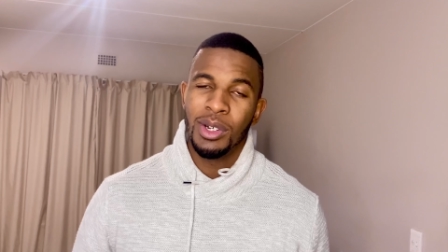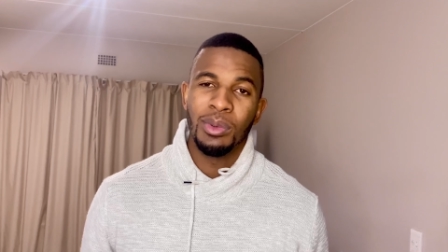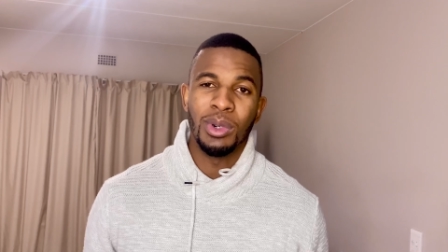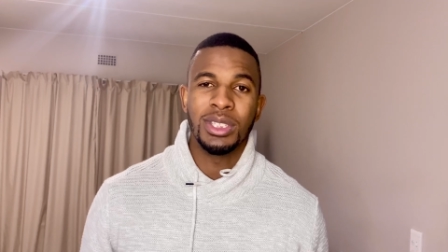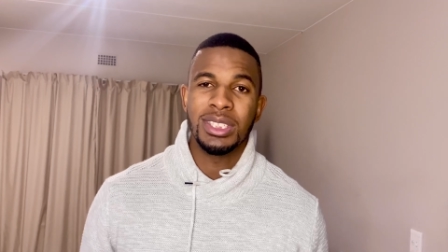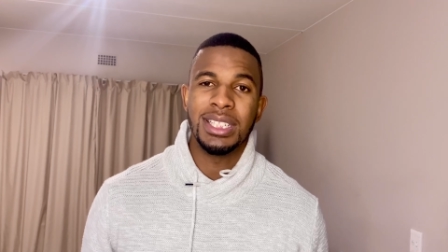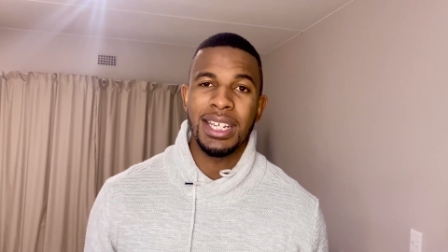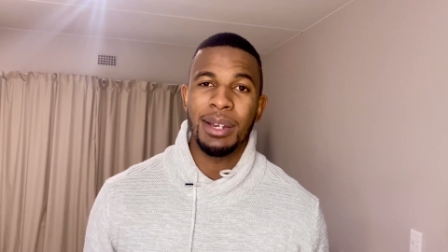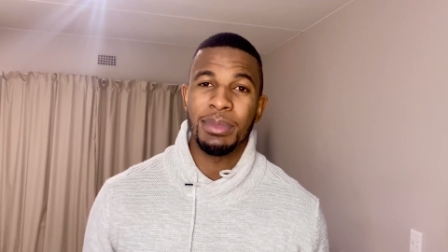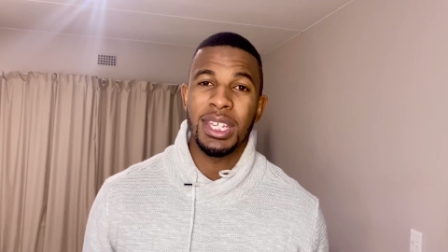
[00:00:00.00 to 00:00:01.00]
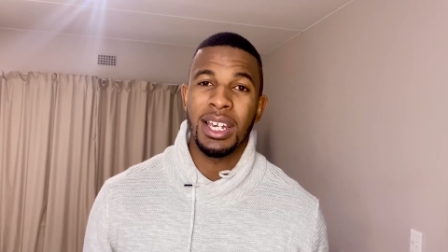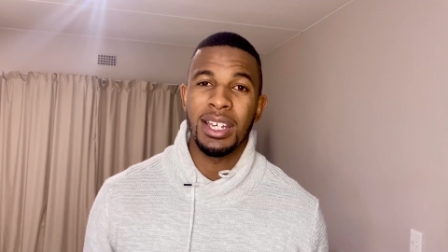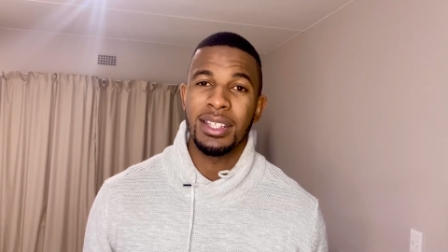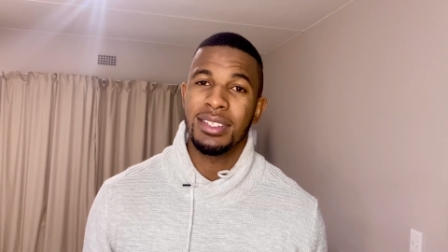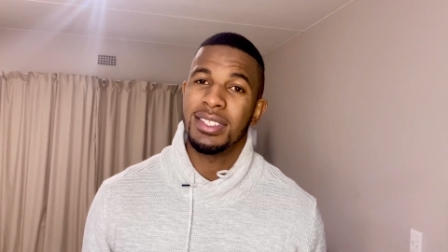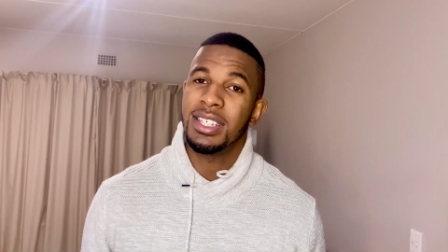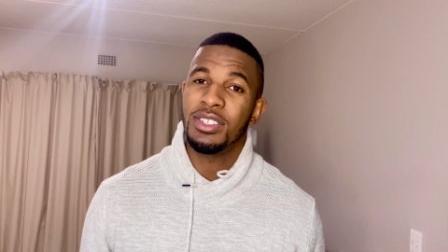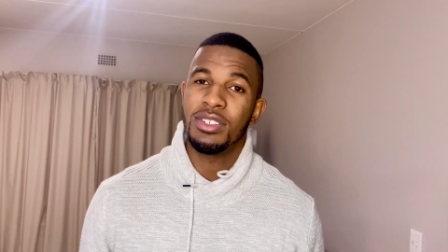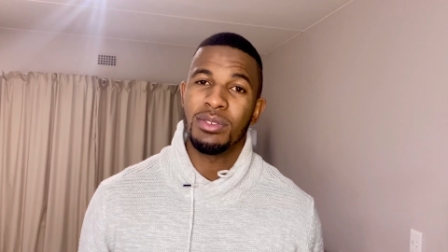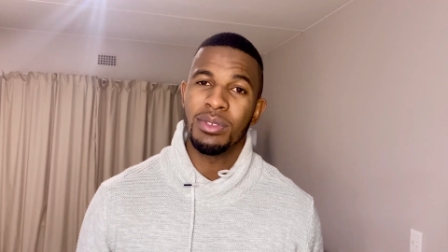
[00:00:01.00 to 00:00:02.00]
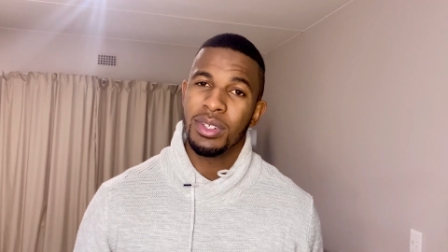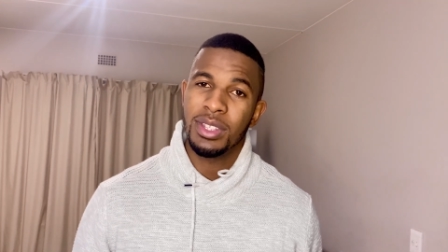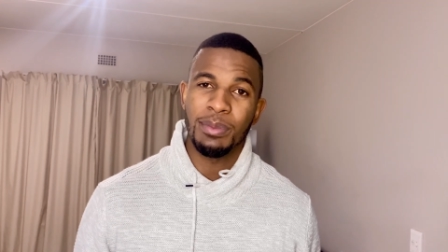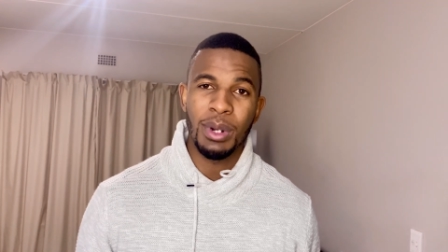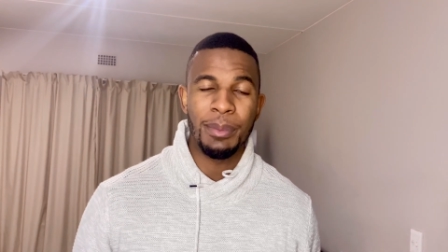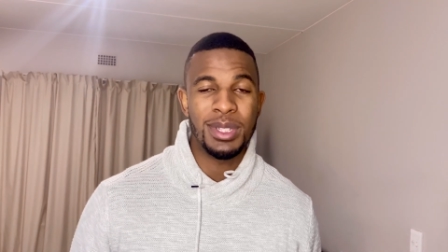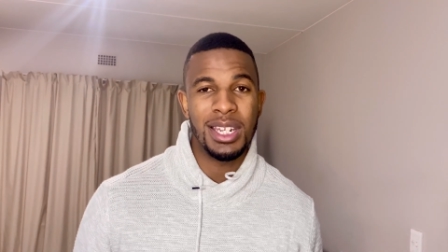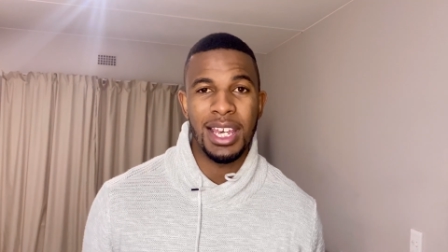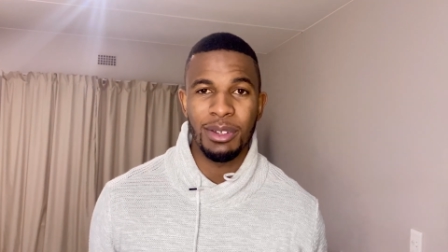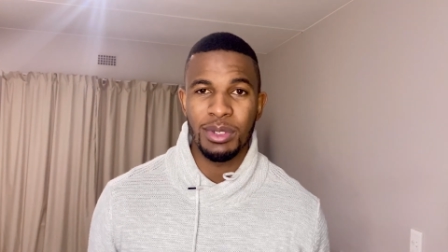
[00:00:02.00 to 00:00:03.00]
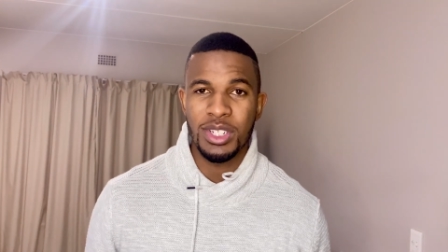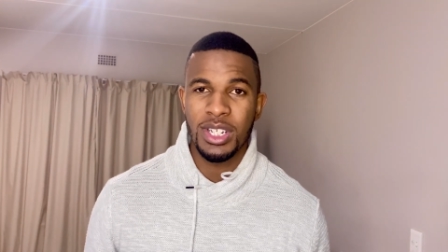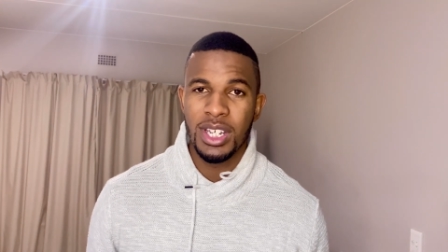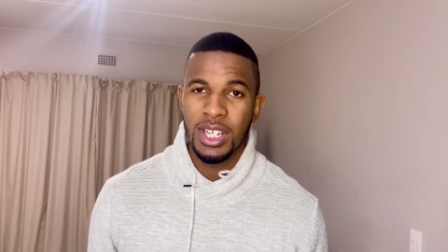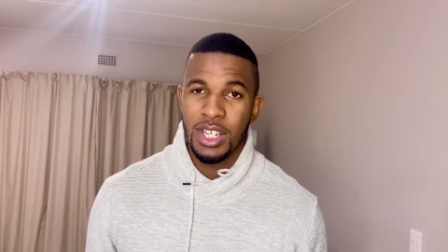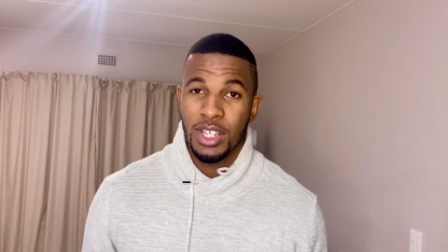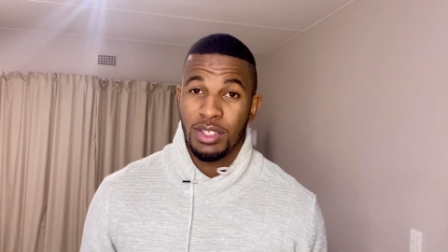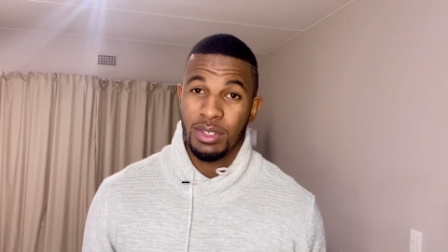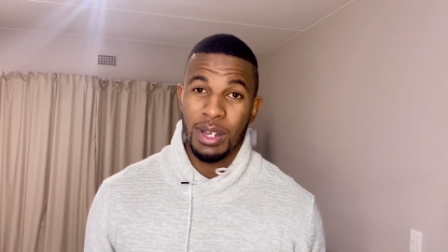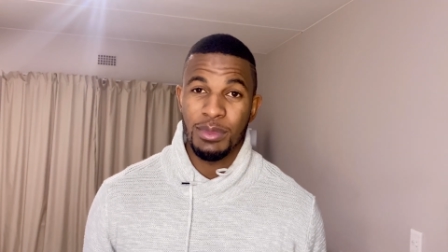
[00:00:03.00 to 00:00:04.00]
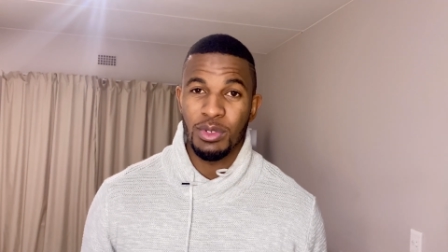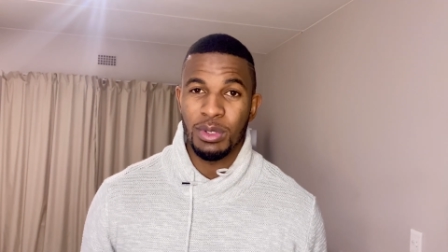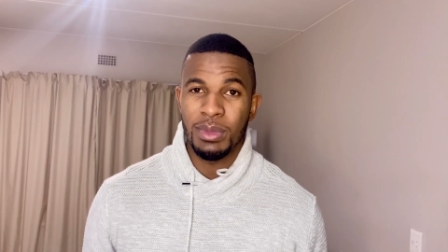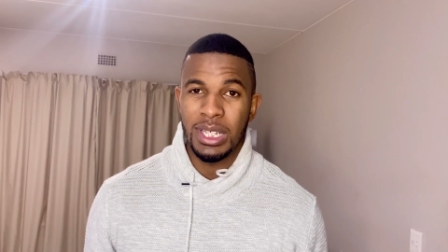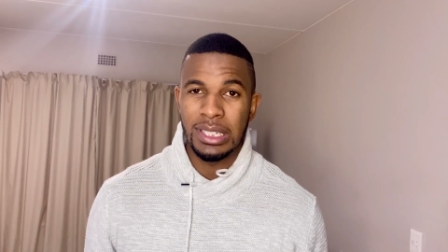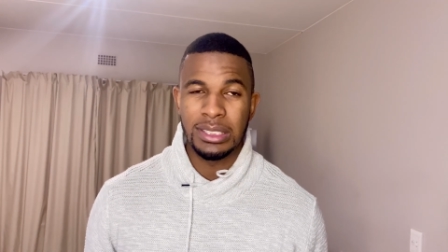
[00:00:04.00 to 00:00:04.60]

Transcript: Well, today I'm here to teach you the property language. So come join me.